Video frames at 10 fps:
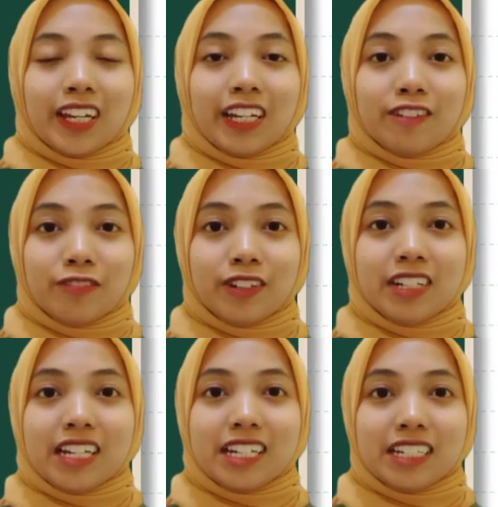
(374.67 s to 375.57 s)
And for
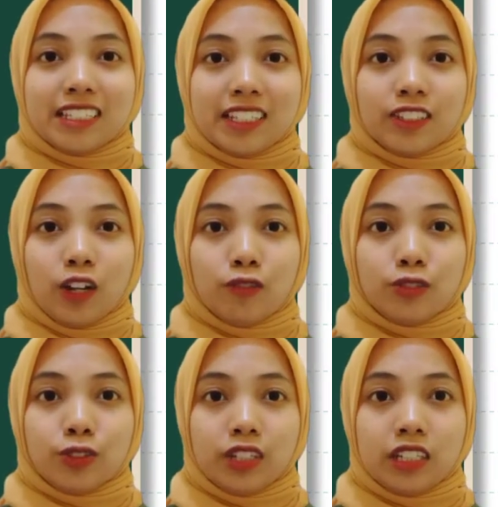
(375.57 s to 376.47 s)
the analysis of
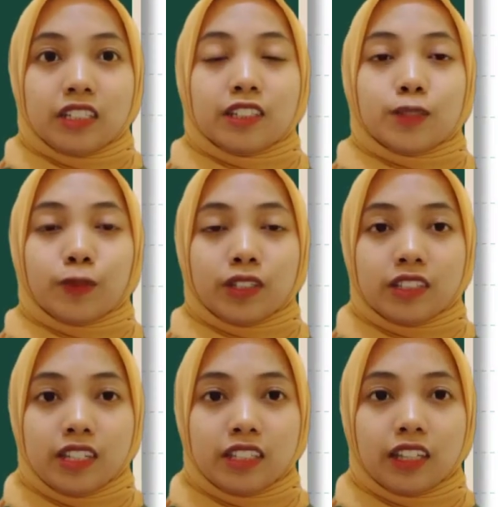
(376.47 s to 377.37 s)
student
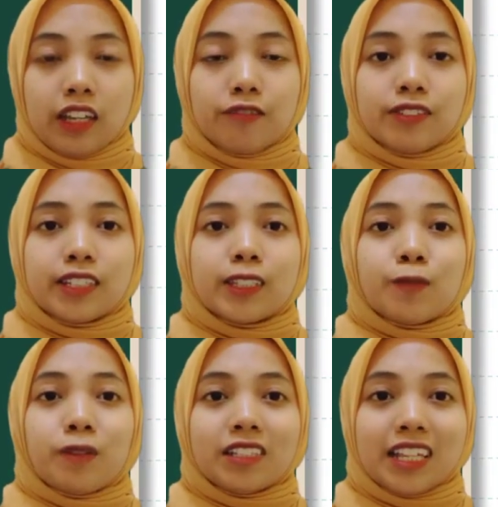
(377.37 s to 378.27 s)
responses, if got the
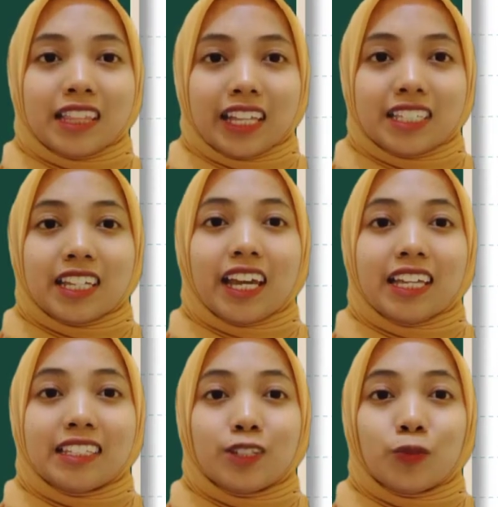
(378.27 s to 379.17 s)
percentage
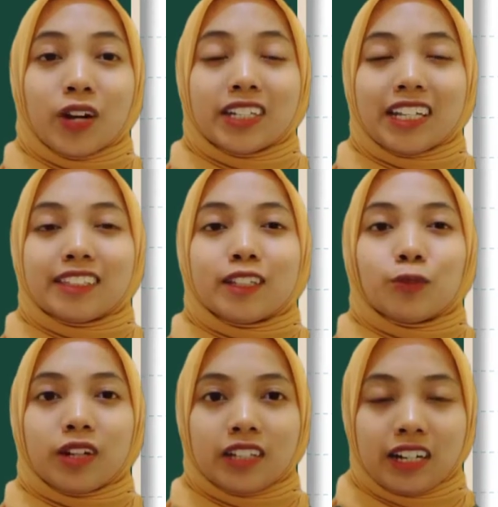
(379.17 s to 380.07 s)
81 until
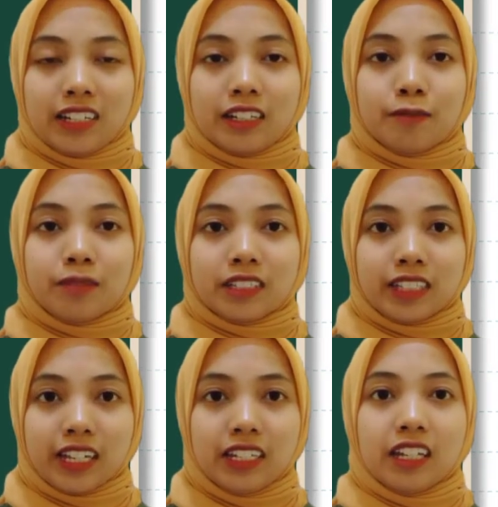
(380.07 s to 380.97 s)

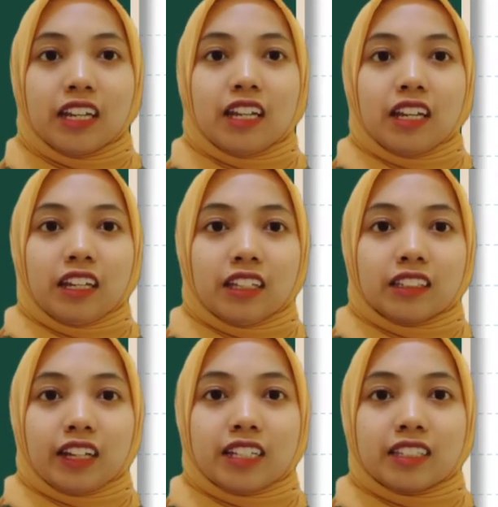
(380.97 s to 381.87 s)
100%, it
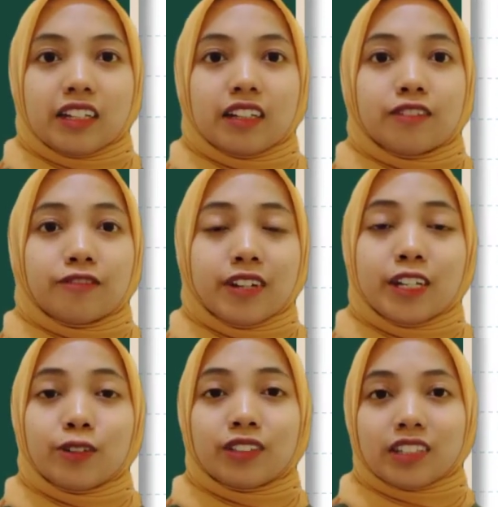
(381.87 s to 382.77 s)
has a
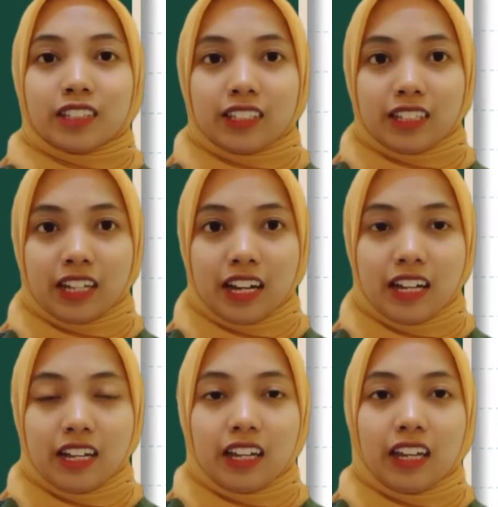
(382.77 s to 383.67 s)
very good criteria.
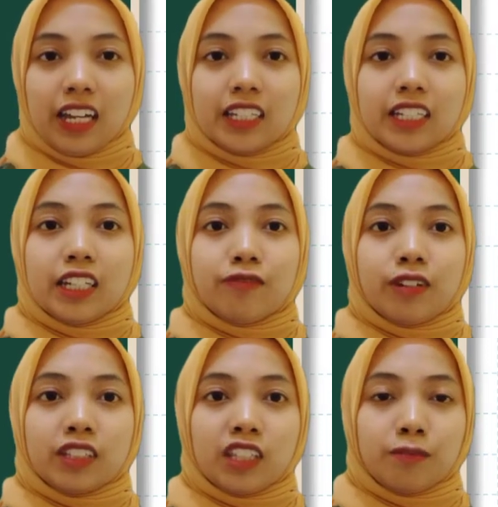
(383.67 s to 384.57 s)
And then if
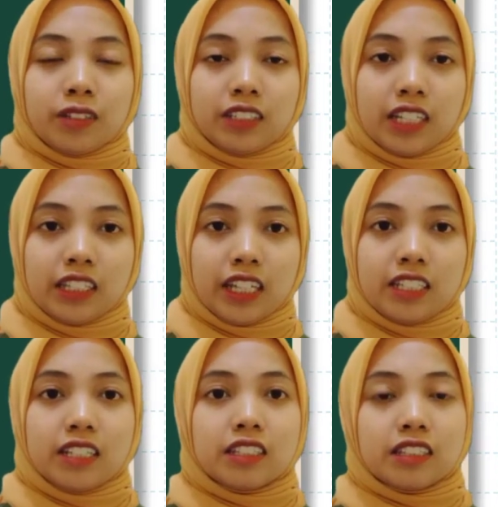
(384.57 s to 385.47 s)
got the percentage
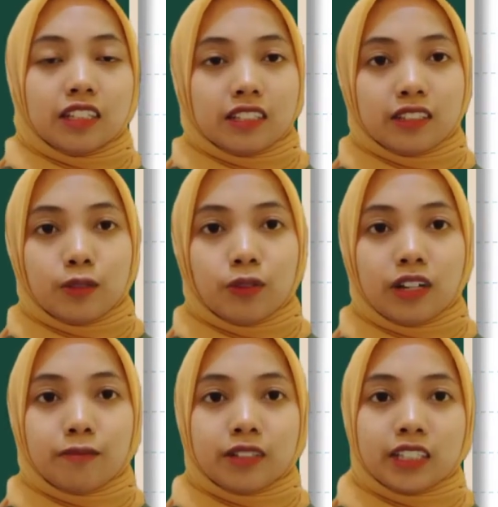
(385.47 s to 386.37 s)

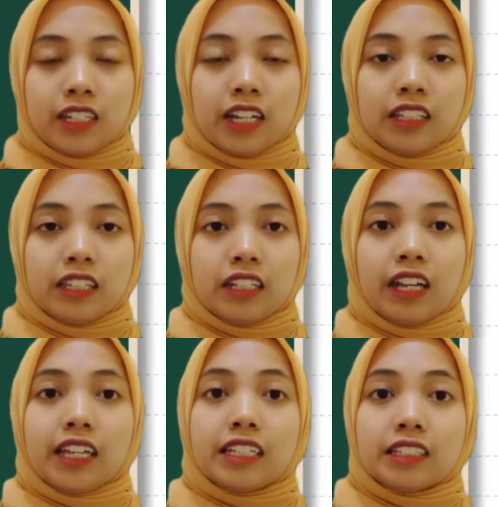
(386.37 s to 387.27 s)
61% until
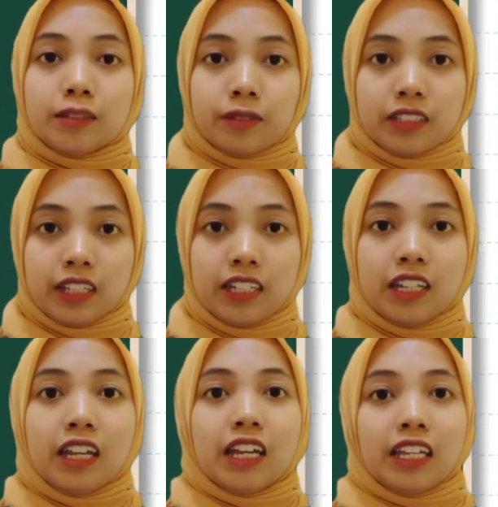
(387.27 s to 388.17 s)
80%,
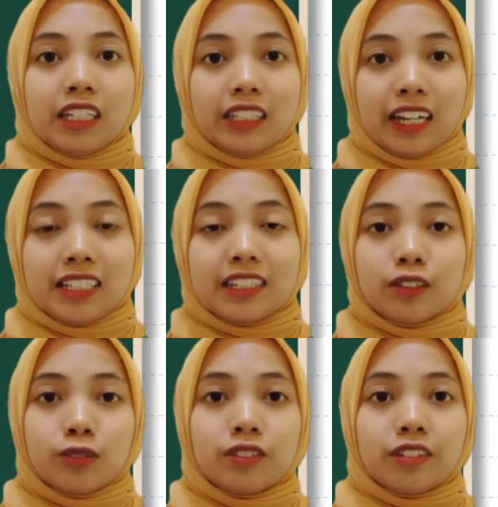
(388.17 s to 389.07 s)
it has a
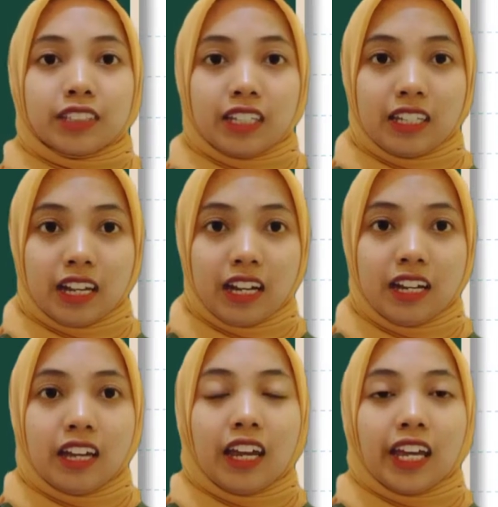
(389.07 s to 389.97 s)
good criteria.
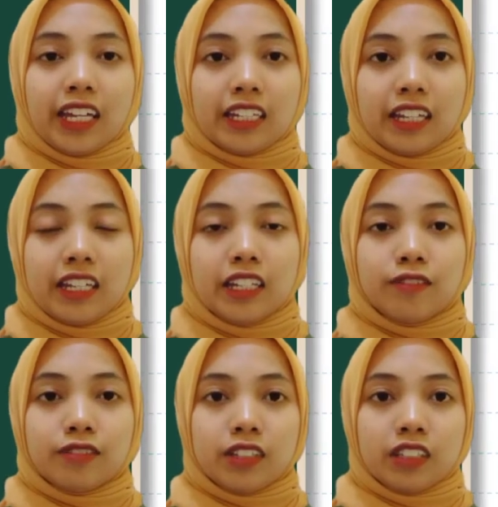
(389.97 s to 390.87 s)
And then
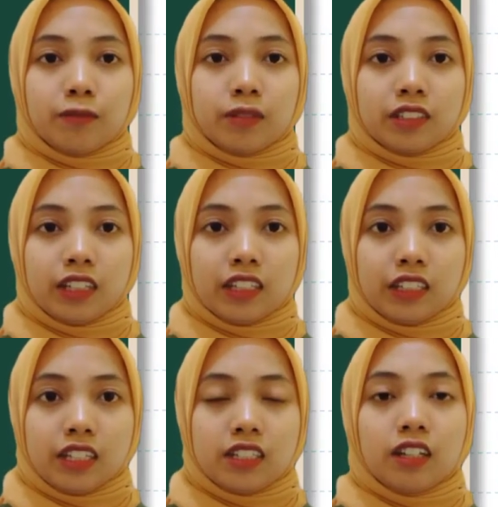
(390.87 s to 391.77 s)
if got the
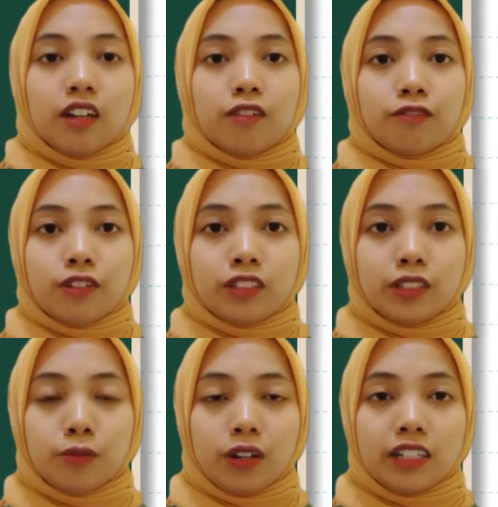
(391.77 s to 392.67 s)
percentage
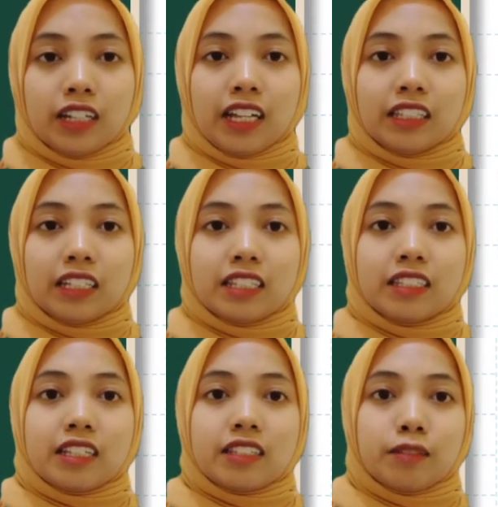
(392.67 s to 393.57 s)
41 until
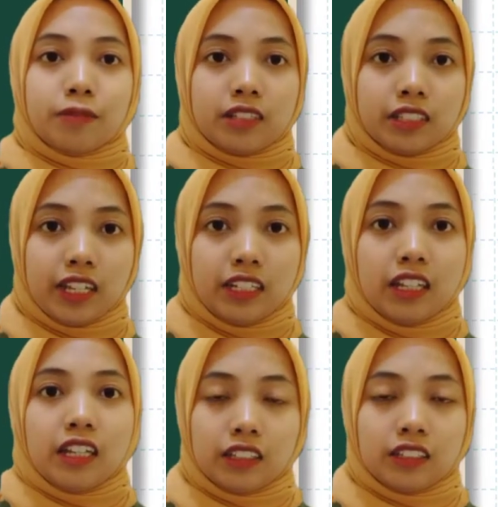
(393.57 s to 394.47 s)
60%,
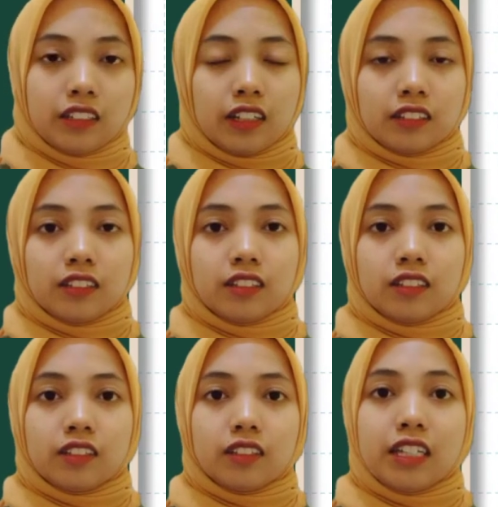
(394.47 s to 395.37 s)
it got
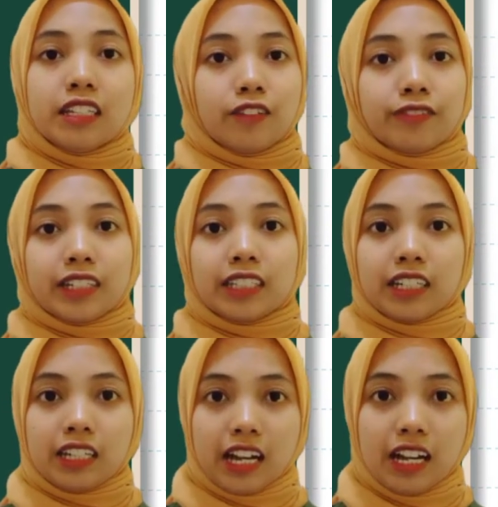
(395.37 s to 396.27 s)
the enough
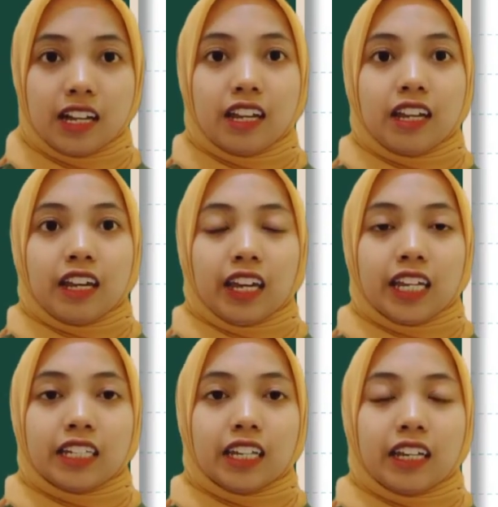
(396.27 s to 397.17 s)
criteria.
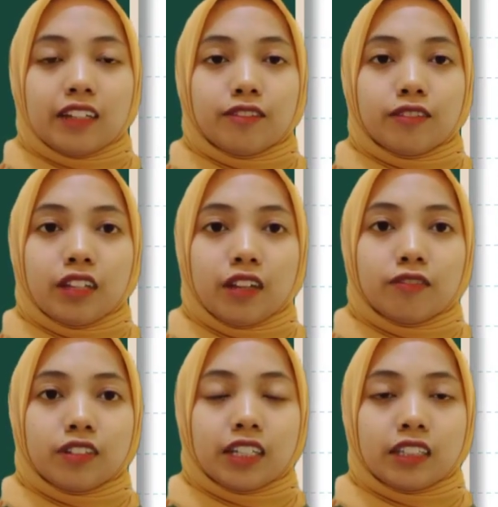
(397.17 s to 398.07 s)
And then
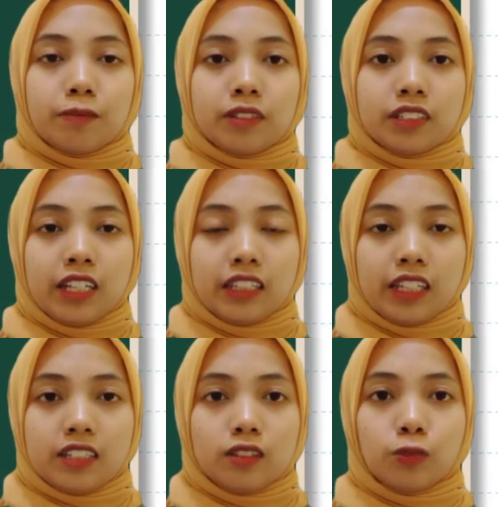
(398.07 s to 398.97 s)
if got the
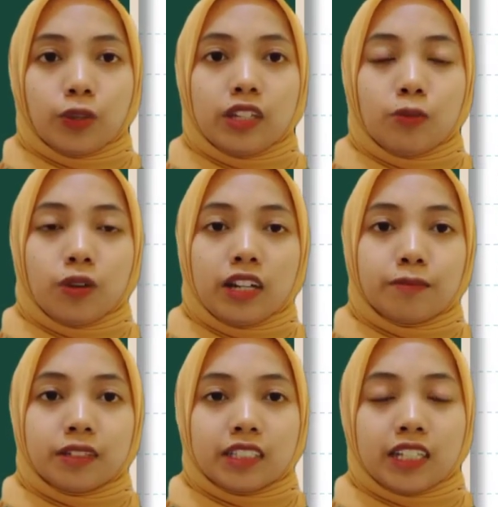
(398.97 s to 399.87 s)
percentage
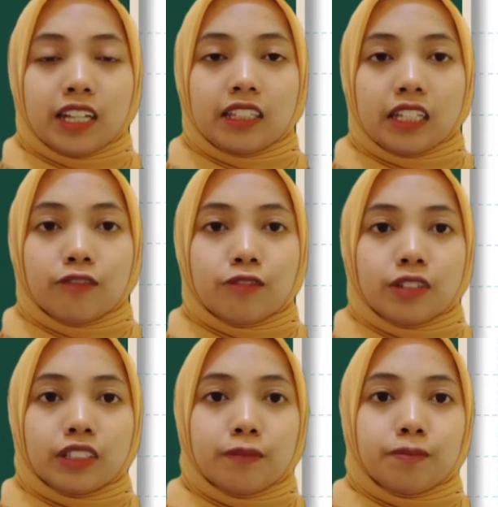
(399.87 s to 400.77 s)
21% until
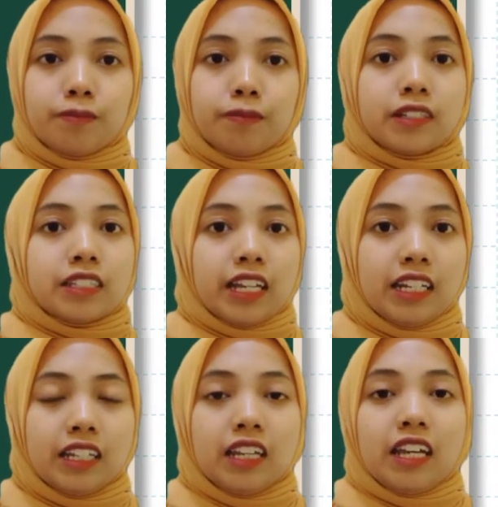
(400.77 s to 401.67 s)
40%,